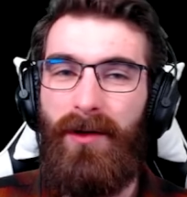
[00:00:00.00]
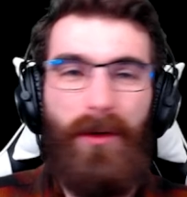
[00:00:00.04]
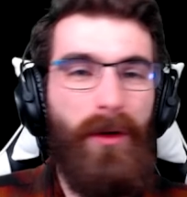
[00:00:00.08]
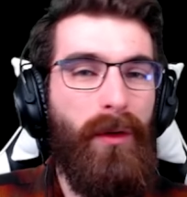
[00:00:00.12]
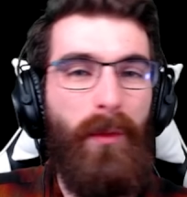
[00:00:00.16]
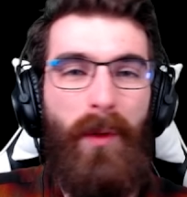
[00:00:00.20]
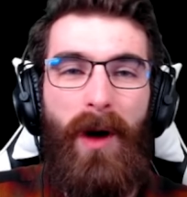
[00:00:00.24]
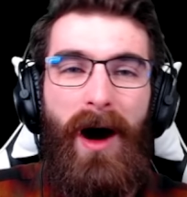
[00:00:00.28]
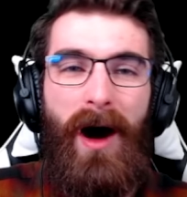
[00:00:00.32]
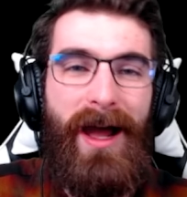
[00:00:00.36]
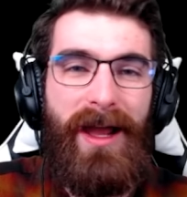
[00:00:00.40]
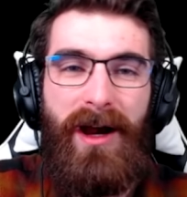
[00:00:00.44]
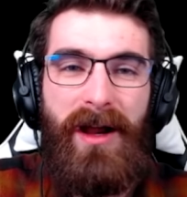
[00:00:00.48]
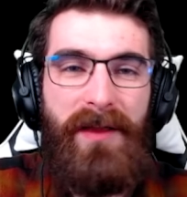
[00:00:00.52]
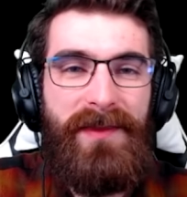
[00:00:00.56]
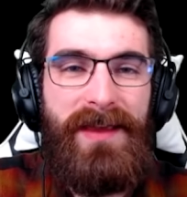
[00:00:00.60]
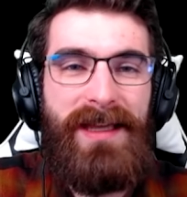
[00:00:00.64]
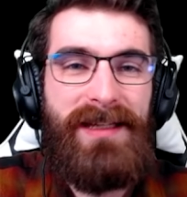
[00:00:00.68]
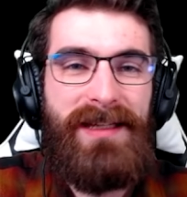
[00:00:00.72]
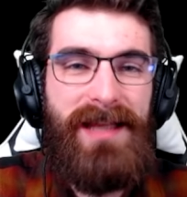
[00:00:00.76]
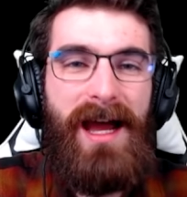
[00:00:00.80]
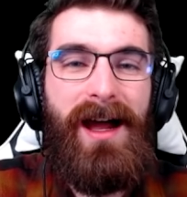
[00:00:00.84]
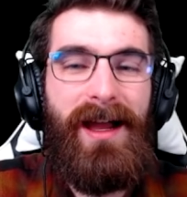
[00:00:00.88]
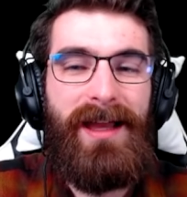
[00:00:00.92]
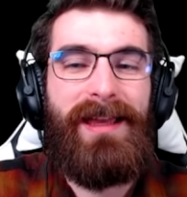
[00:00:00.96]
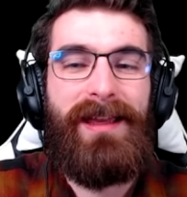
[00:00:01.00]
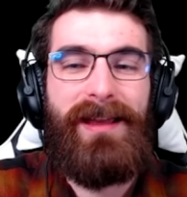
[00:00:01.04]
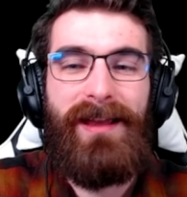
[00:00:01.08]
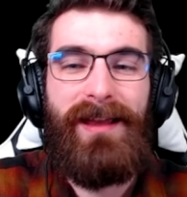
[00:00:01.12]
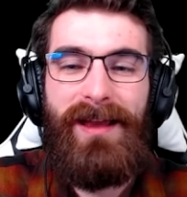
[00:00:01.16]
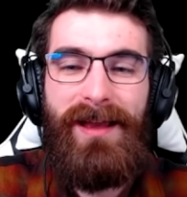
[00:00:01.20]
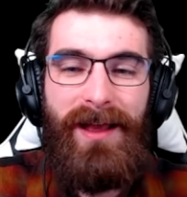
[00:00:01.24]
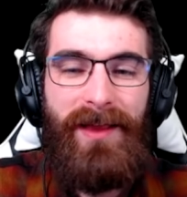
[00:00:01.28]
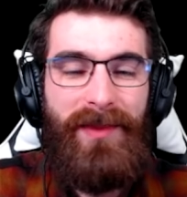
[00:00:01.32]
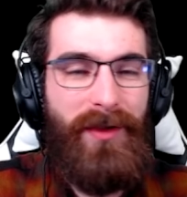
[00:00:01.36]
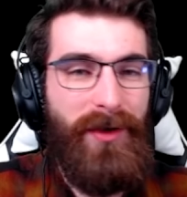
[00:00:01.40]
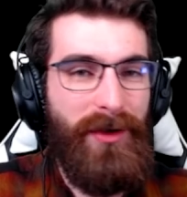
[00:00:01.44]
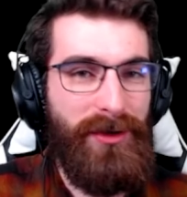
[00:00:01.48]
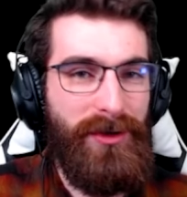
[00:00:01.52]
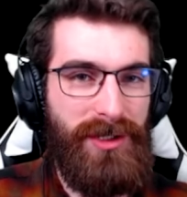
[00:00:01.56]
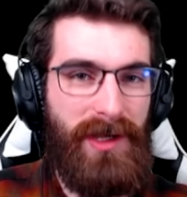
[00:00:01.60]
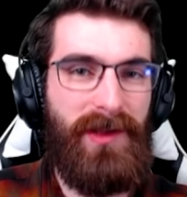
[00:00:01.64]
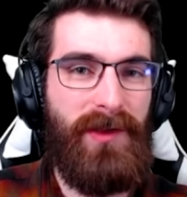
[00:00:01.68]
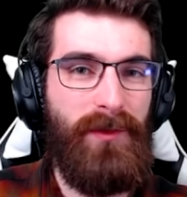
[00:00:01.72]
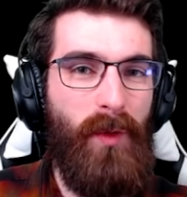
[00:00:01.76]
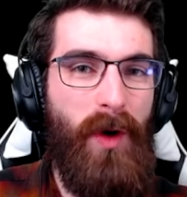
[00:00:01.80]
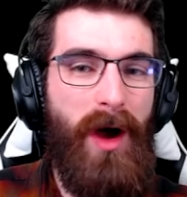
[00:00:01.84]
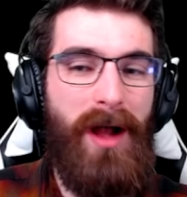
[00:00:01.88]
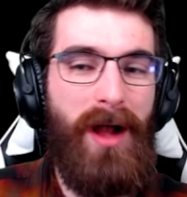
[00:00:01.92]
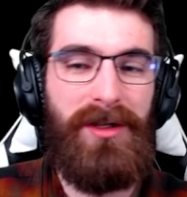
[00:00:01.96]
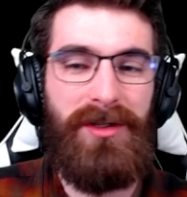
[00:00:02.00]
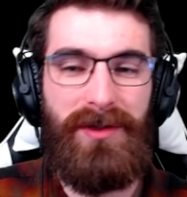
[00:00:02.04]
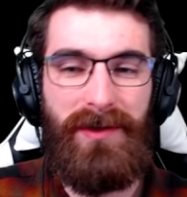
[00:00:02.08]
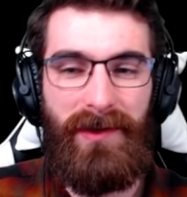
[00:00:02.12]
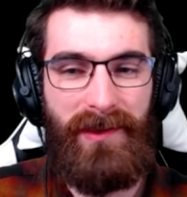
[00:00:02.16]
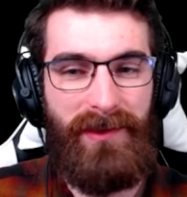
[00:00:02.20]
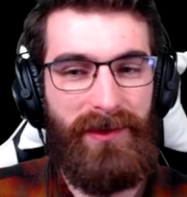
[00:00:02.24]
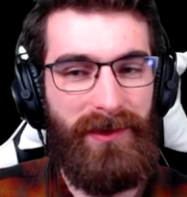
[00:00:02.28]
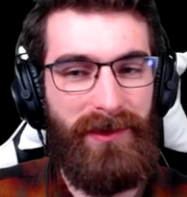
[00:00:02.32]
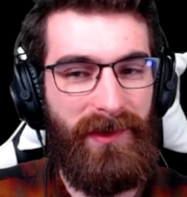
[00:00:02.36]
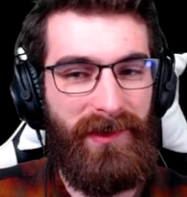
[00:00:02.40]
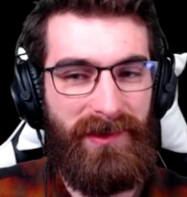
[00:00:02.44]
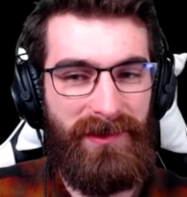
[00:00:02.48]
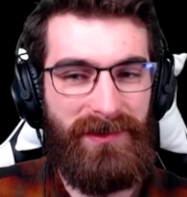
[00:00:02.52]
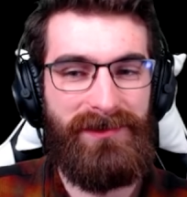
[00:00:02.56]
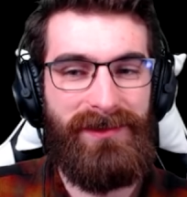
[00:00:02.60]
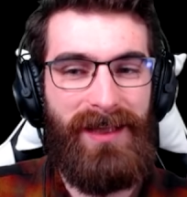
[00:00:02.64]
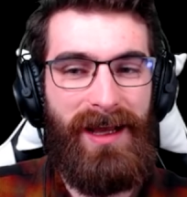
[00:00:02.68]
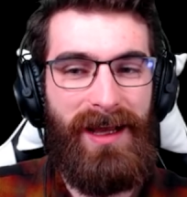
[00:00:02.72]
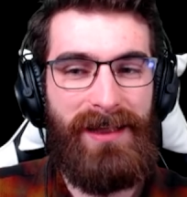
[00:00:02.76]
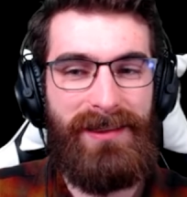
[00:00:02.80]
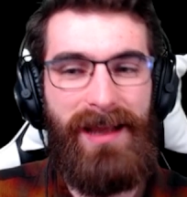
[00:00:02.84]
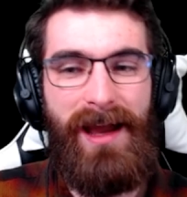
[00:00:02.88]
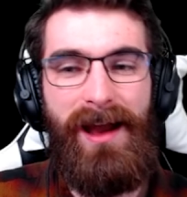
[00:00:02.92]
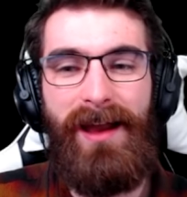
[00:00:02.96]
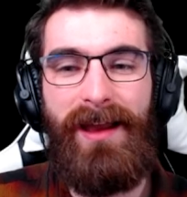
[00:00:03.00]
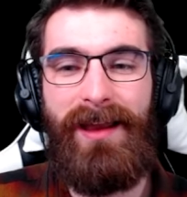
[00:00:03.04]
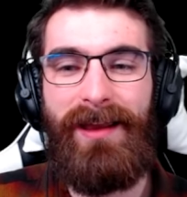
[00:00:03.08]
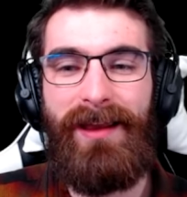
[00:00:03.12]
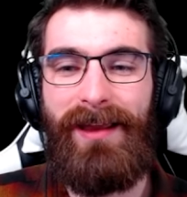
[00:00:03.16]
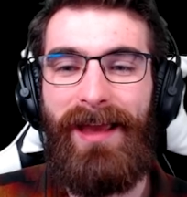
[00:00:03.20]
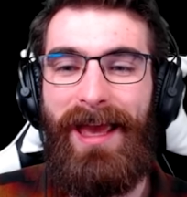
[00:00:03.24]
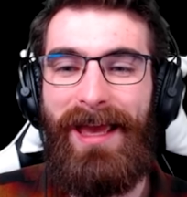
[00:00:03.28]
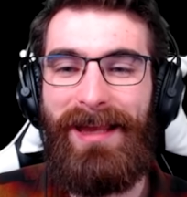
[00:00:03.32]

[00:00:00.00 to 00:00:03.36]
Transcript: why aren't they dying? They're just Watchers, they're still not dying.